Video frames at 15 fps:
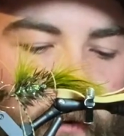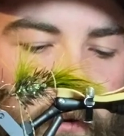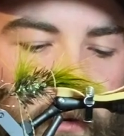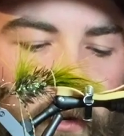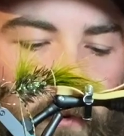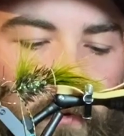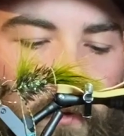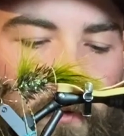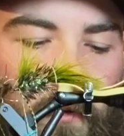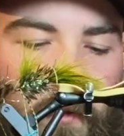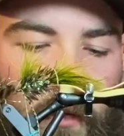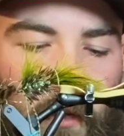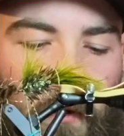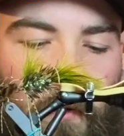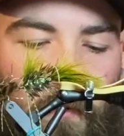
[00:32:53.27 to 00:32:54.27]
do
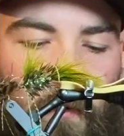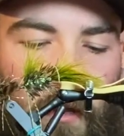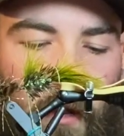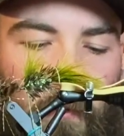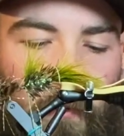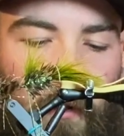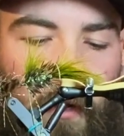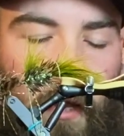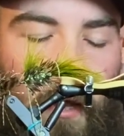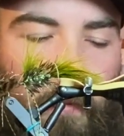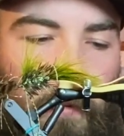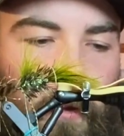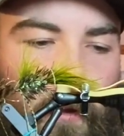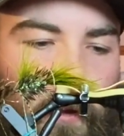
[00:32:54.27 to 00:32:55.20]
2, double it up.